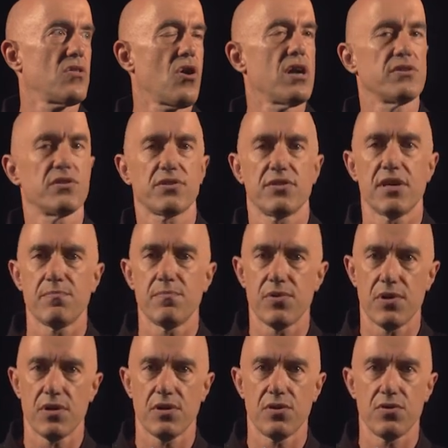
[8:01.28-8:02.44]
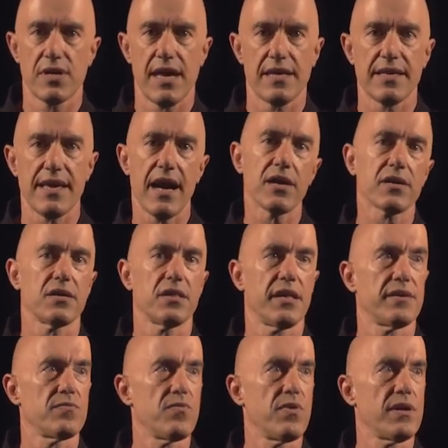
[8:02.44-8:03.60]
largest number you can
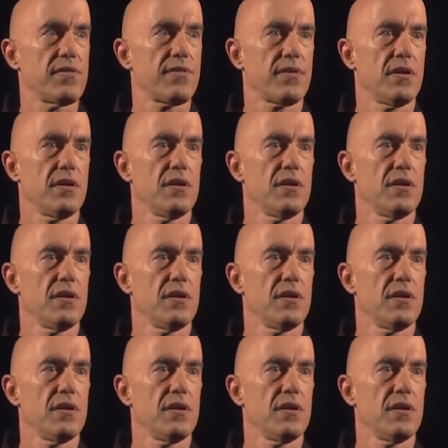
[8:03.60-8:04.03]
calculate with.